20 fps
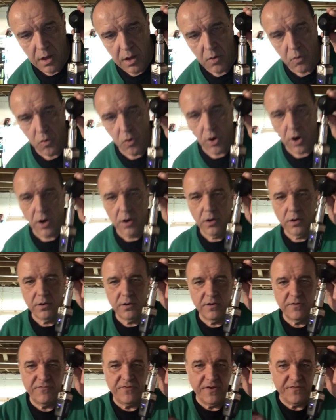Or
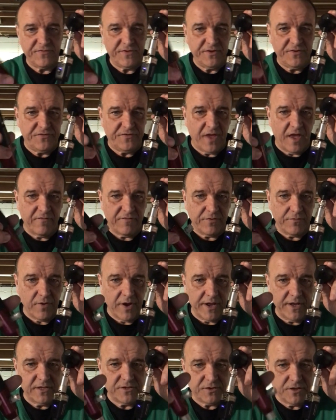57,
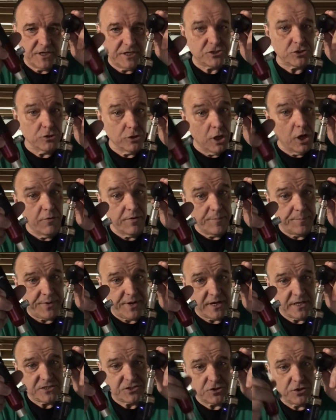right? So these are low
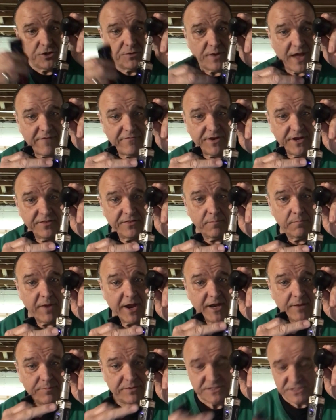impedance, so you have it in the
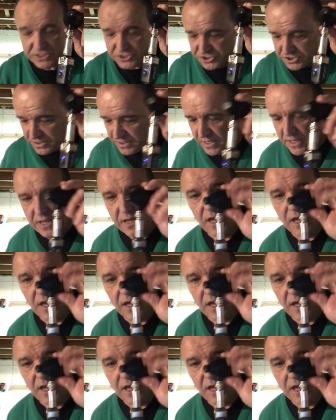mic position.